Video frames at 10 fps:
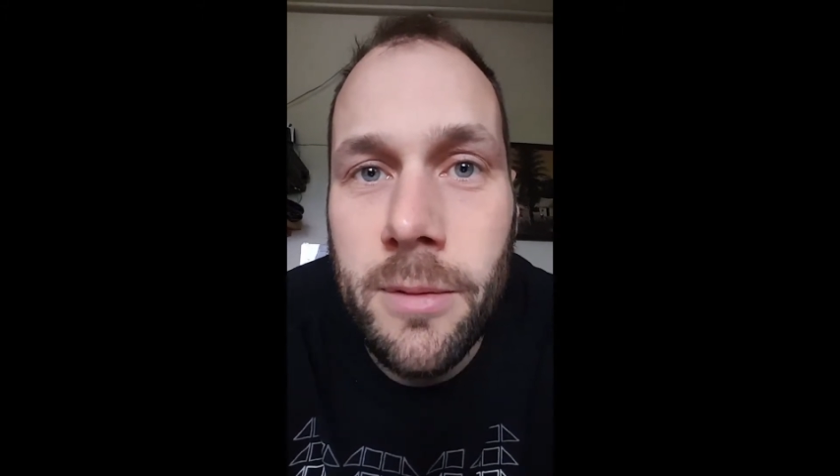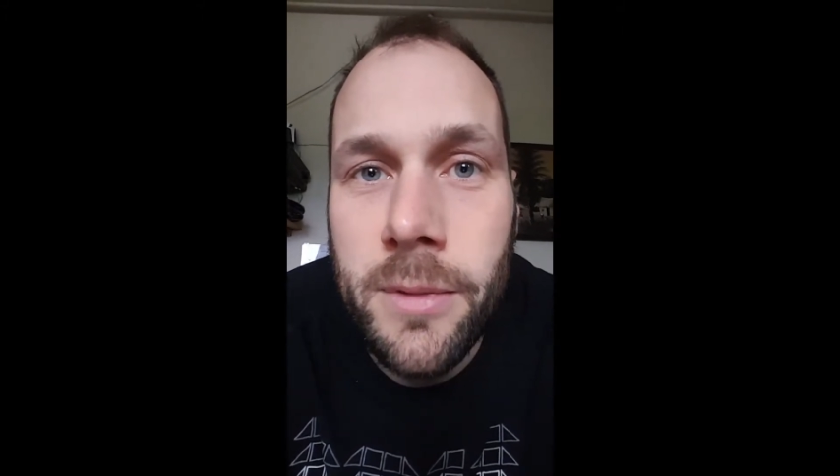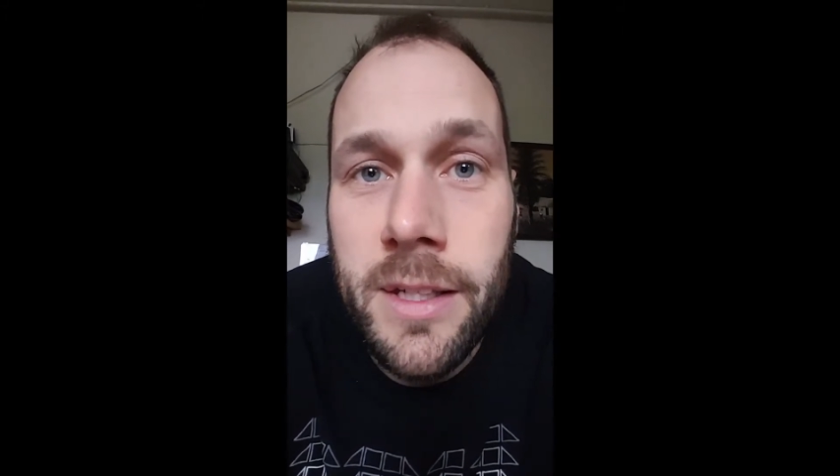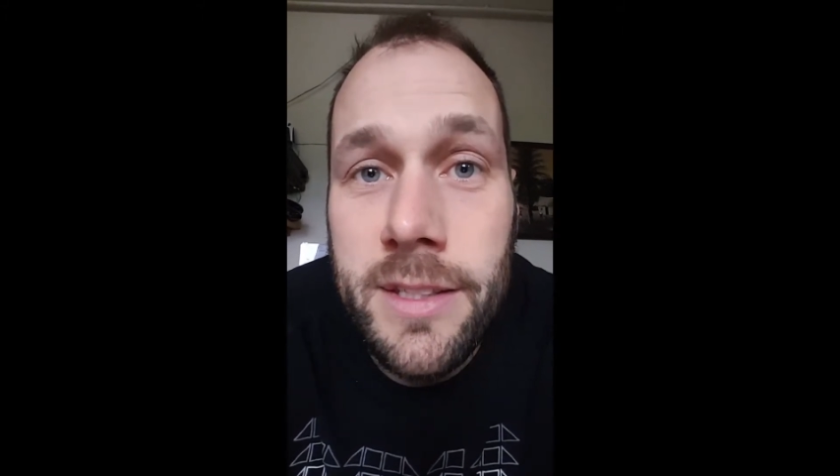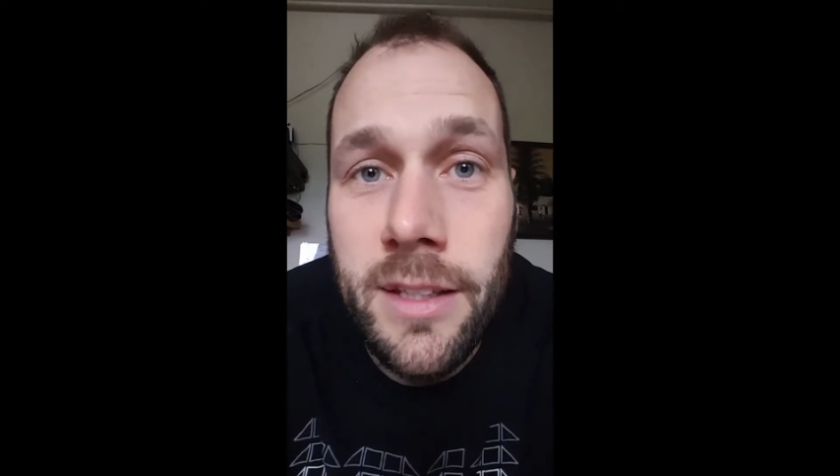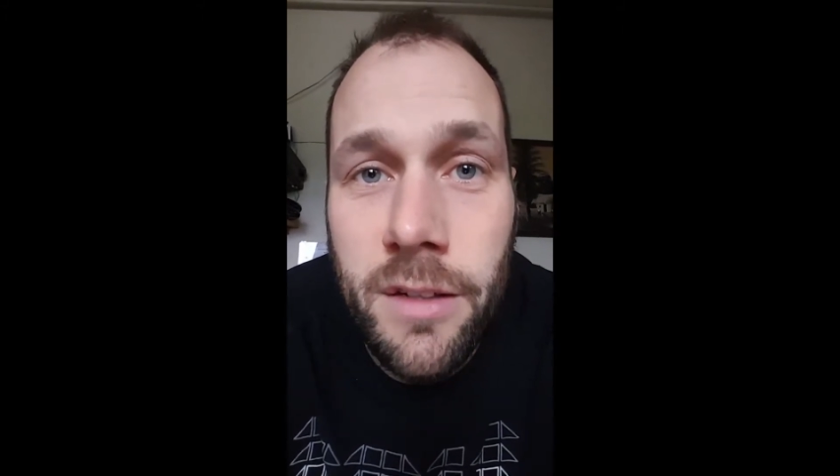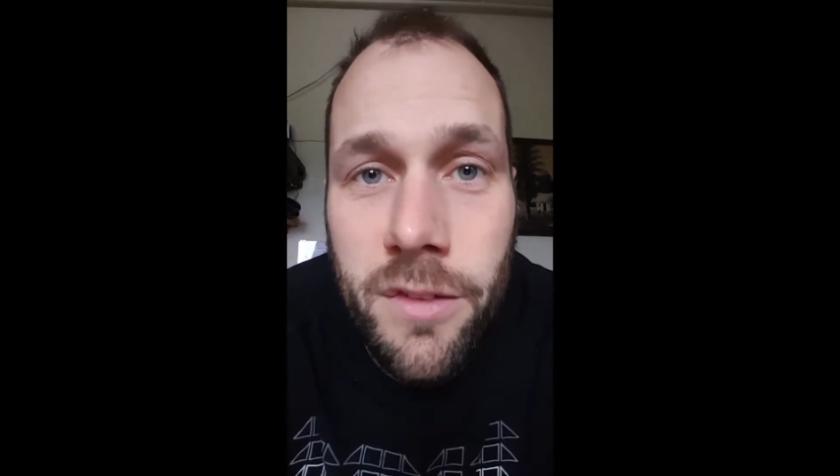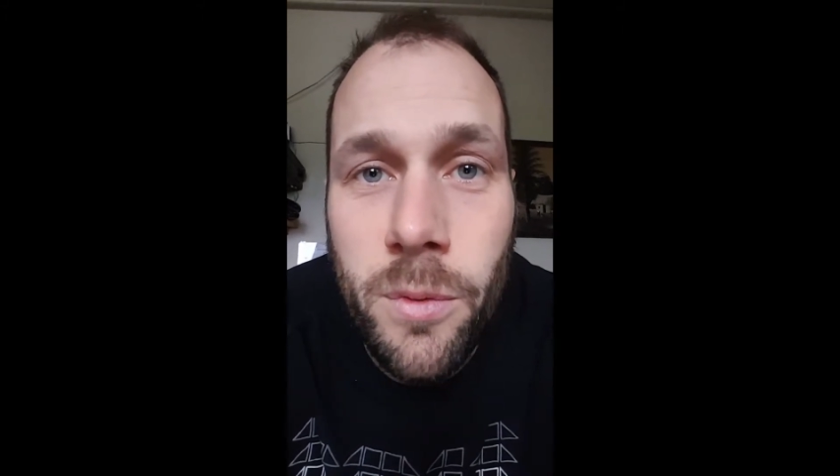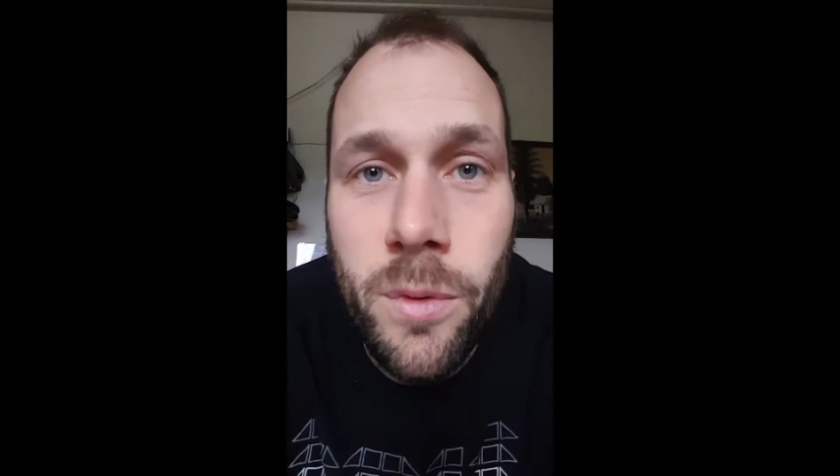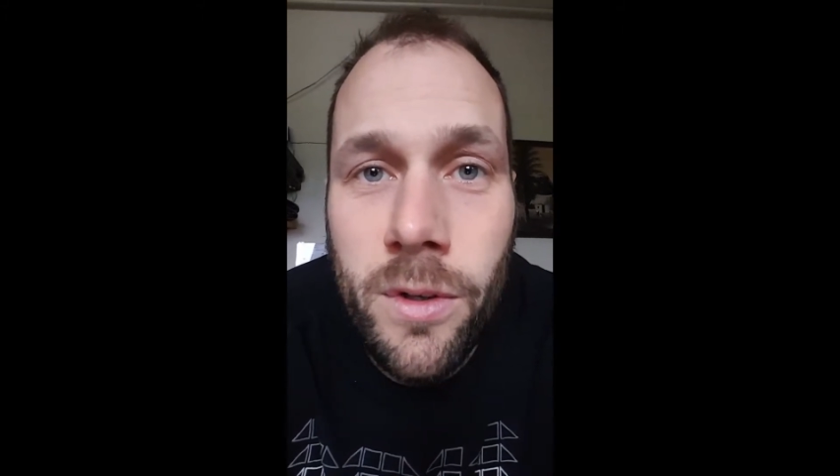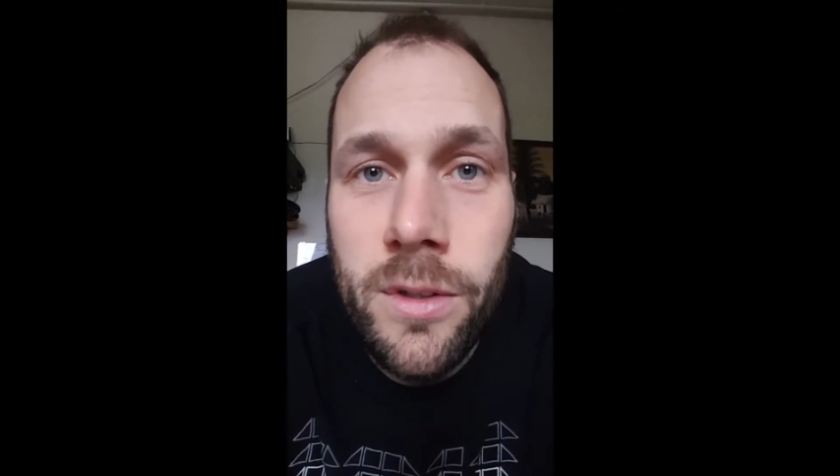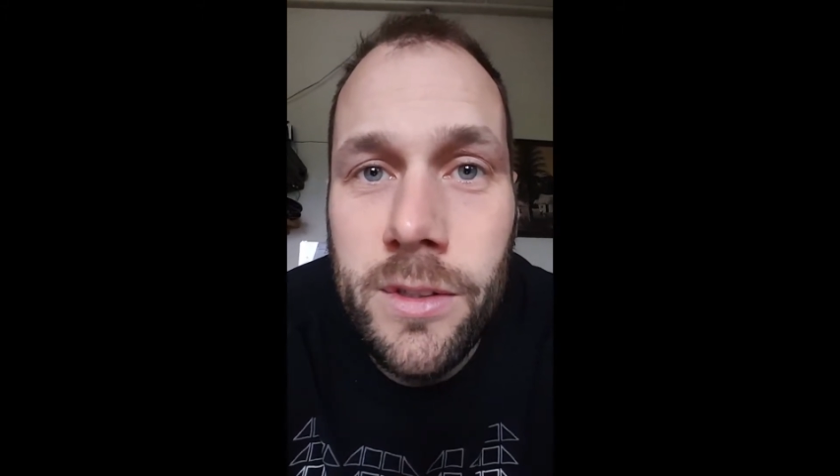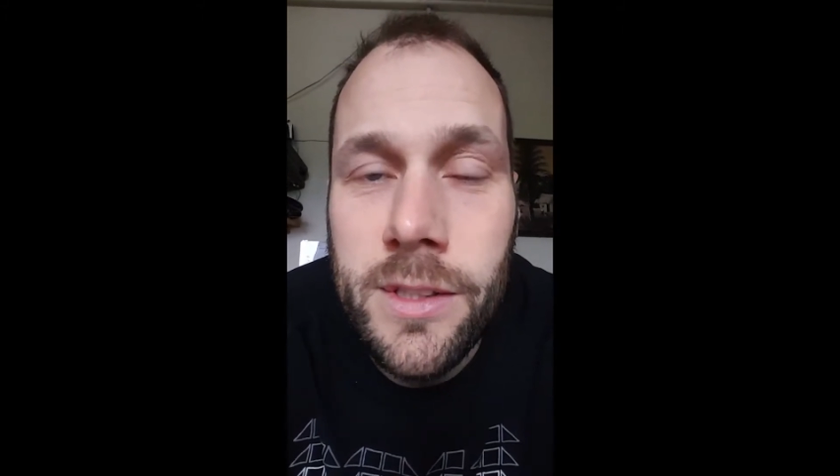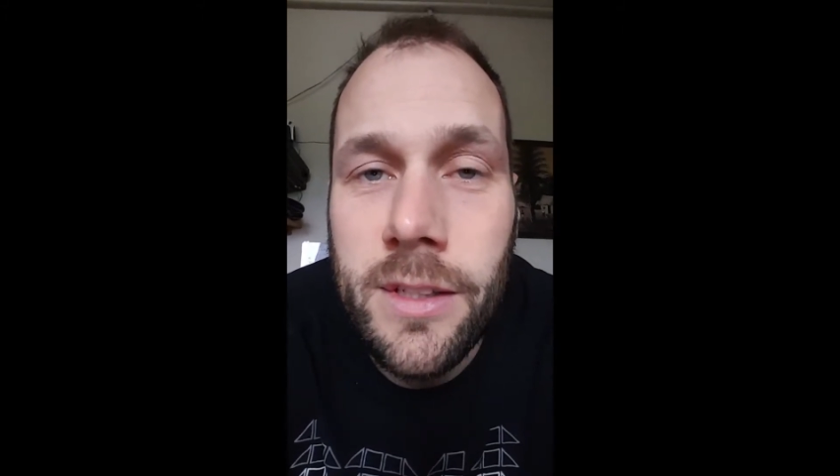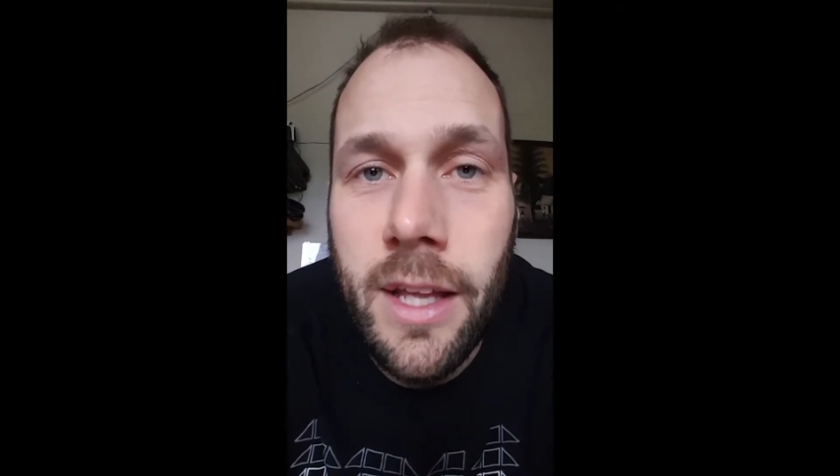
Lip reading: because I loved the world